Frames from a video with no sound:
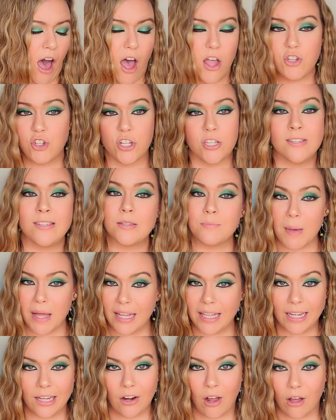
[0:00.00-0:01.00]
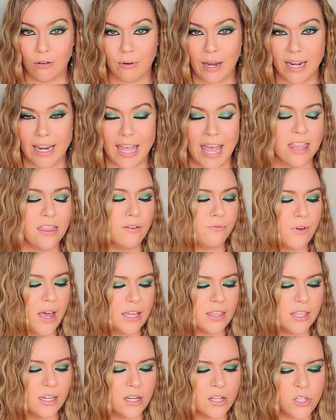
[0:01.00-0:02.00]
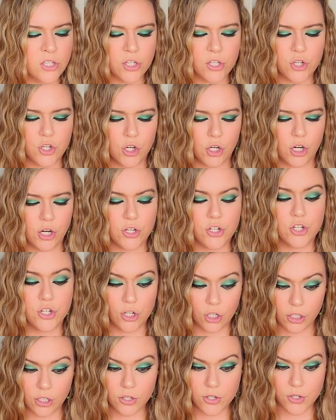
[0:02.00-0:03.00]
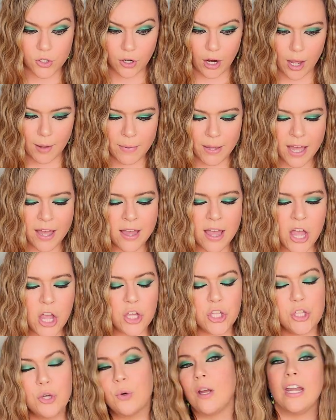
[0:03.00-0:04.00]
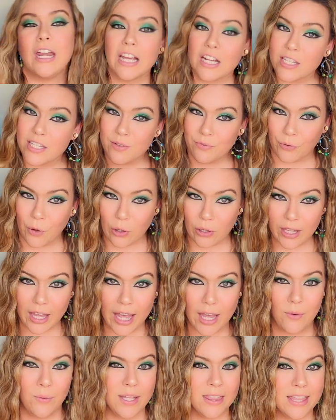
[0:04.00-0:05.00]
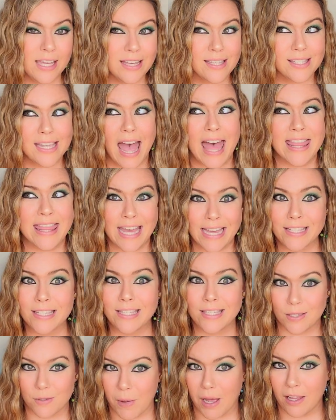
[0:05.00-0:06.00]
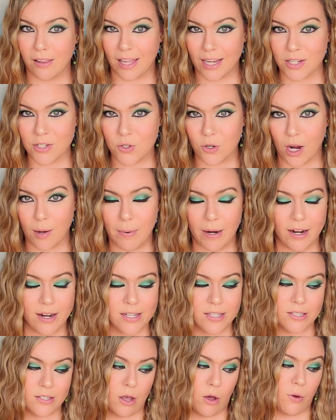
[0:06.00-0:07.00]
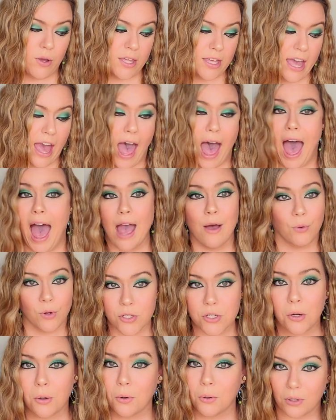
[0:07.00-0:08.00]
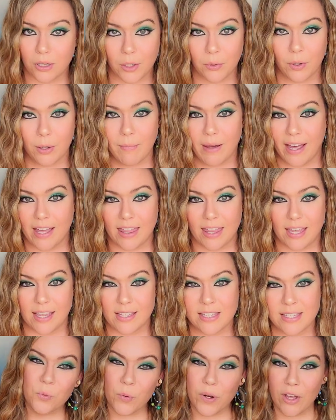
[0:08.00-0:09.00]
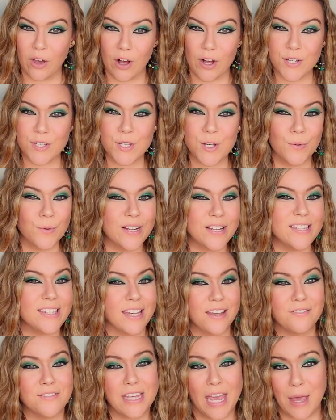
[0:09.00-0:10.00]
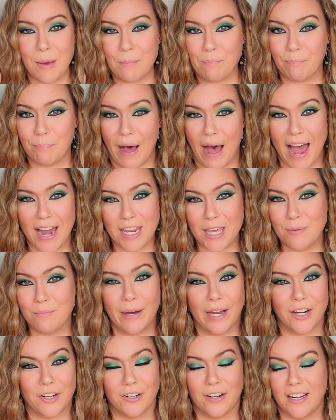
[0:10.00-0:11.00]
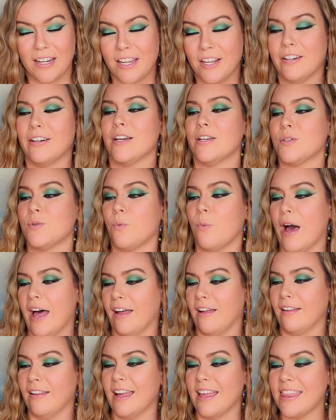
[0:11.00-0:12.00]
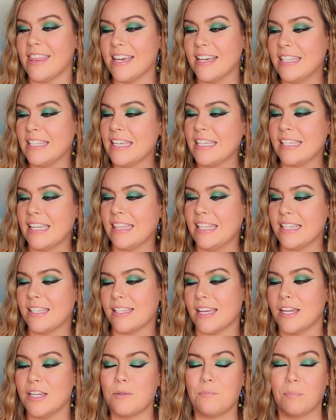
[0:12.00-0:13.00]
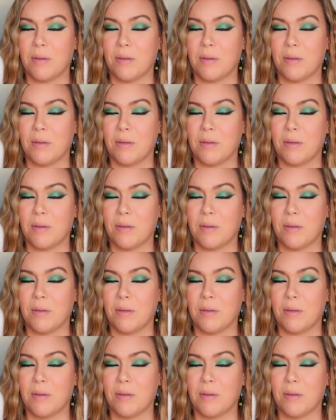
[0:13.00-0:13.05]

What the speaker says: Just smelling it already and the fact that it's a sugar scrub, you can exfoliate with this and then smell like strawberries. So yeah, I will totally rebuy this. We also received a body butter in here as well. This is in the scent